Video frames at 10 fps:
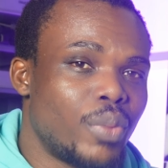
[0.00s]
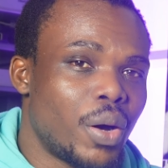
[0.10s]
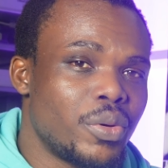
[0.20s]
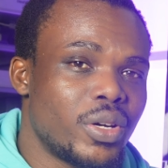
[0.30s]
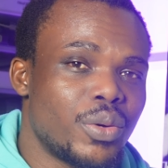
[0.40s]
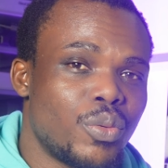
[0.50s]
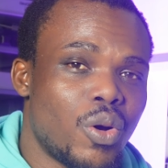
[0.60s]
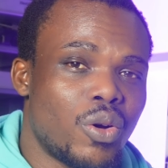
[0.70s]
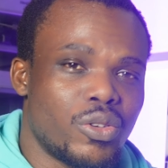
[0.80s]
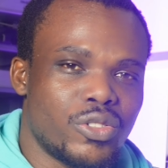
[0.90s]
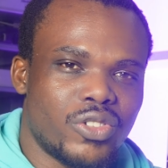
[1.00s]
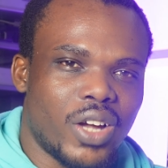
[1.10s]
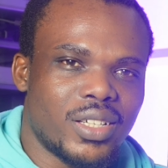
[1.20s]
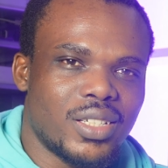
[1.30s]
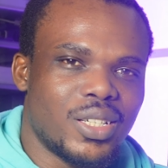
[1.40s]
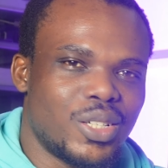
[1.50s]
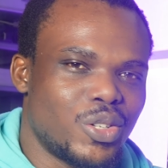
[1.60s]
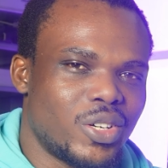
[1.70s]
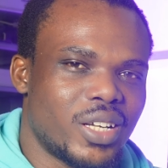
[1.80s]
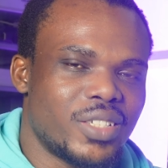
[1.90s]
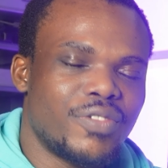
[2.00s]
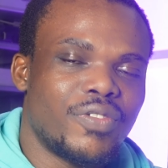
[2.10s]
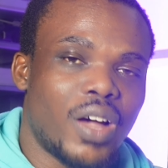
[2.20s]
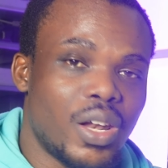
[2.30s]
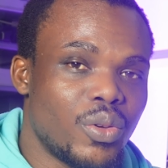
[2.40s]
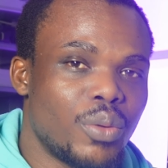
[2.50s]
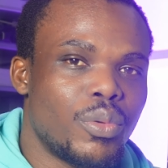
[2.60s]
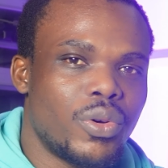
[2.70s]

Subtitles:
boundary wall construction taught us valuable